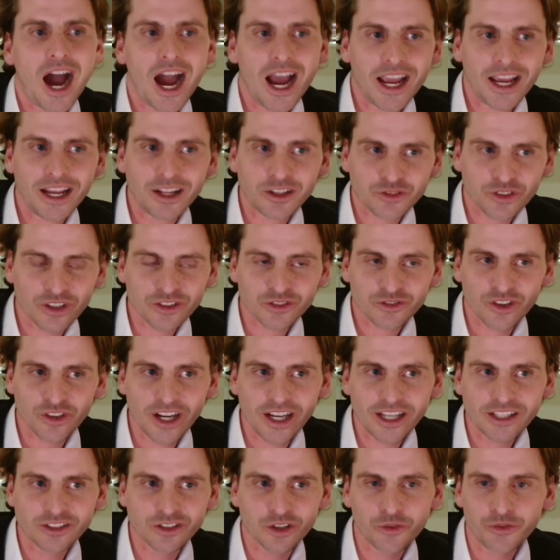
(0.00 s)
High interest
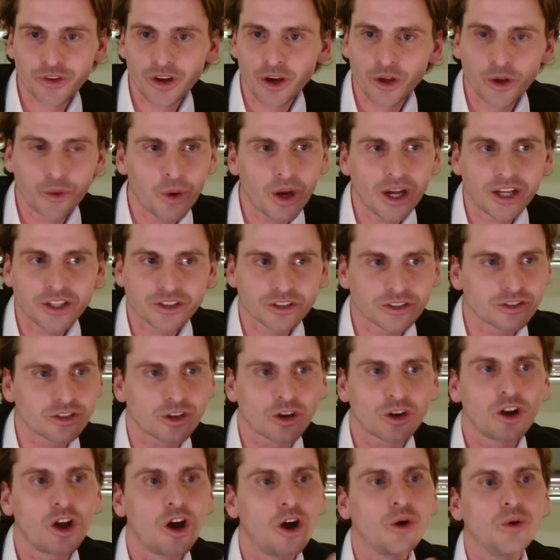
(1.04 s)
rates, or valuations
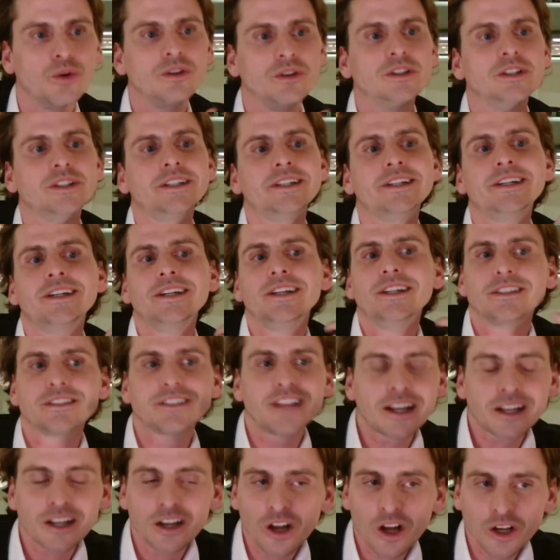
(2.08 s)
are low
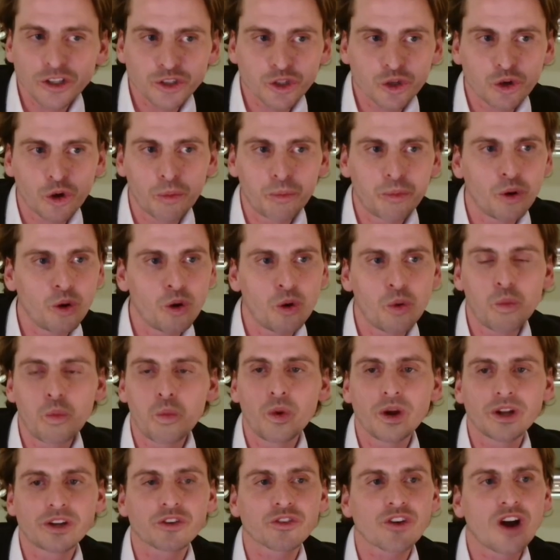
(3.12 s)
technological boom
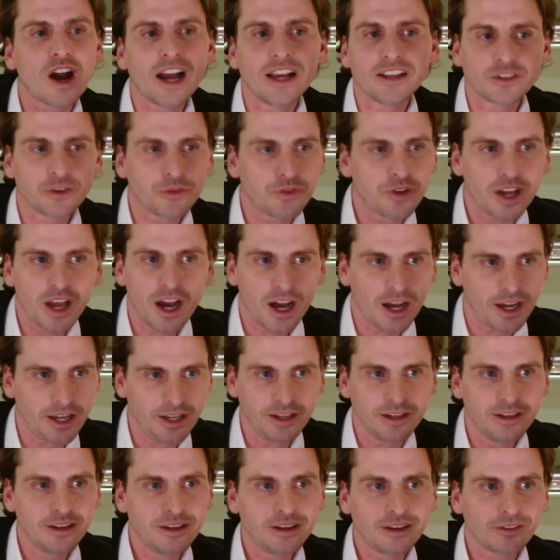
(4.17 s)
with the rise of AI,
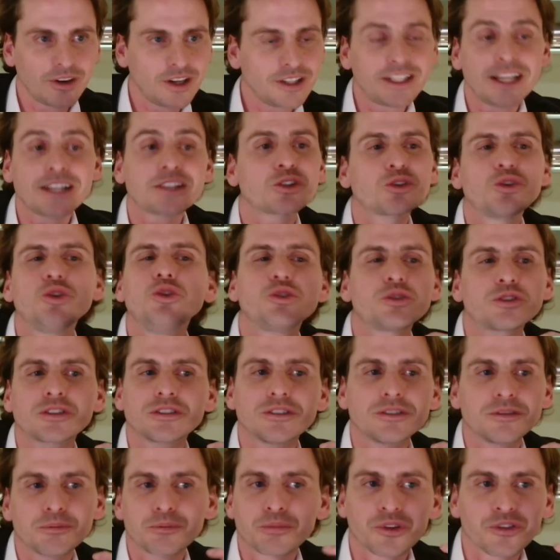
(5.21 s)
right? That could
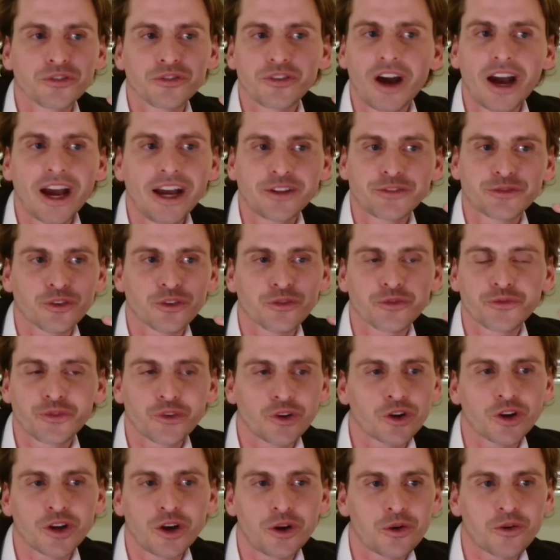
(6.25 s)
provide for
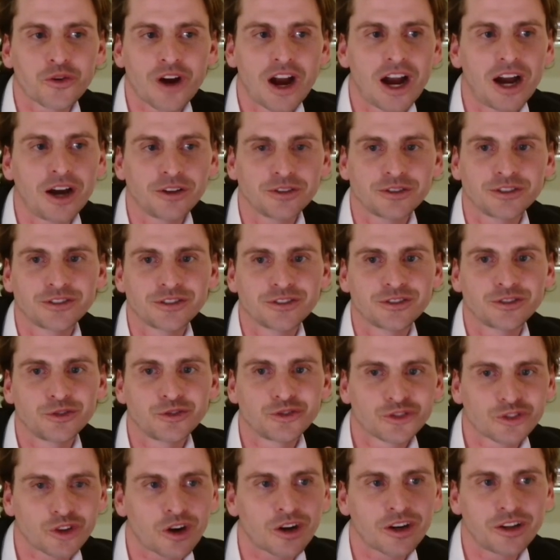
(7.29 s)
fertile ground
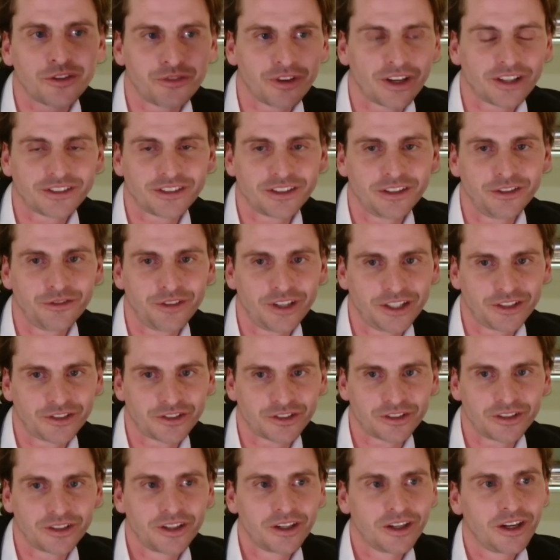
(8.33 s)
to start investing in
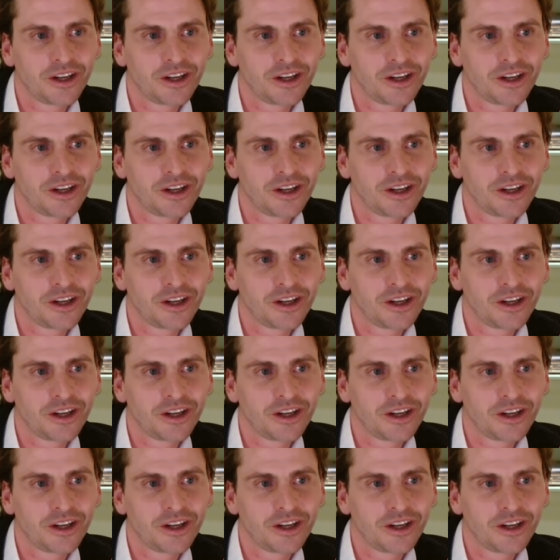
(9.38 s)
venture.